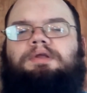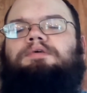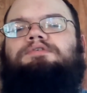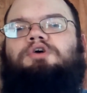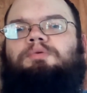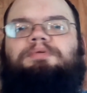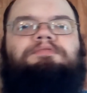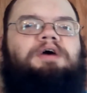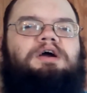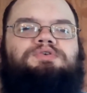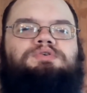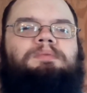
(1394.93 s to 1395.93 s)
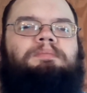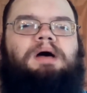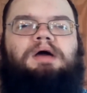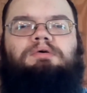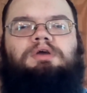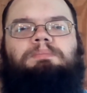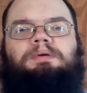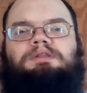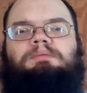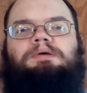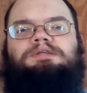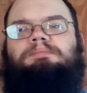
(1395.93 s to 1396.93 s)
There's hope that Firestorm Armada will get picked
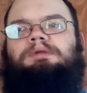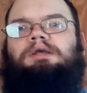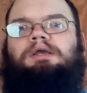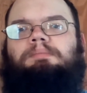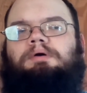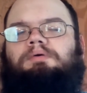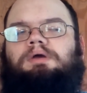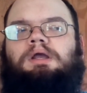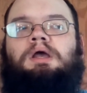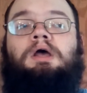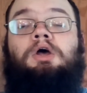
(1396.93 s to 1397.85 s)
up by somebody and kept going.